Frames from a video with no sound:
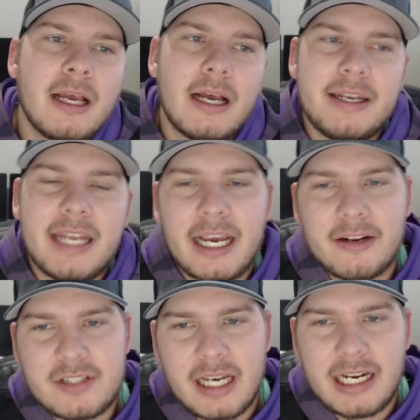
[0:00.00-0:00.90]

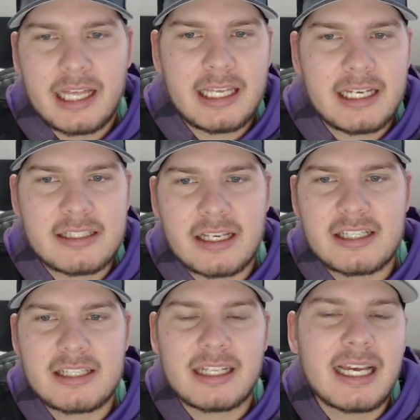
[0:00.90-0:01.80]
Negative side, I think it's a
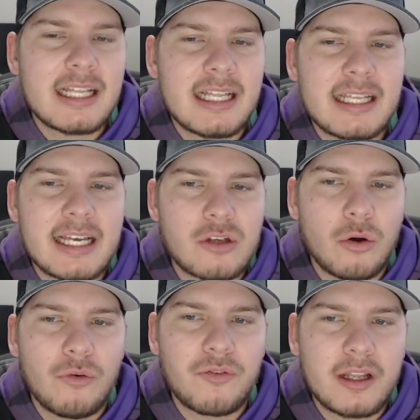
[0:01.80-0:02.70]
slightly less
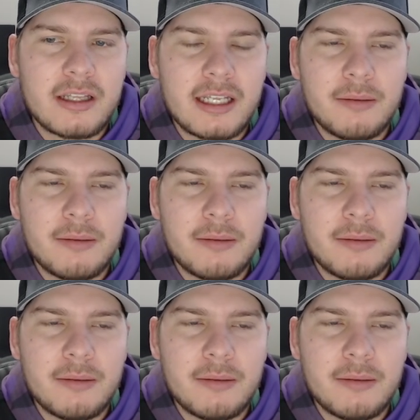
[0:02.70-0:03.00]
hole friendly,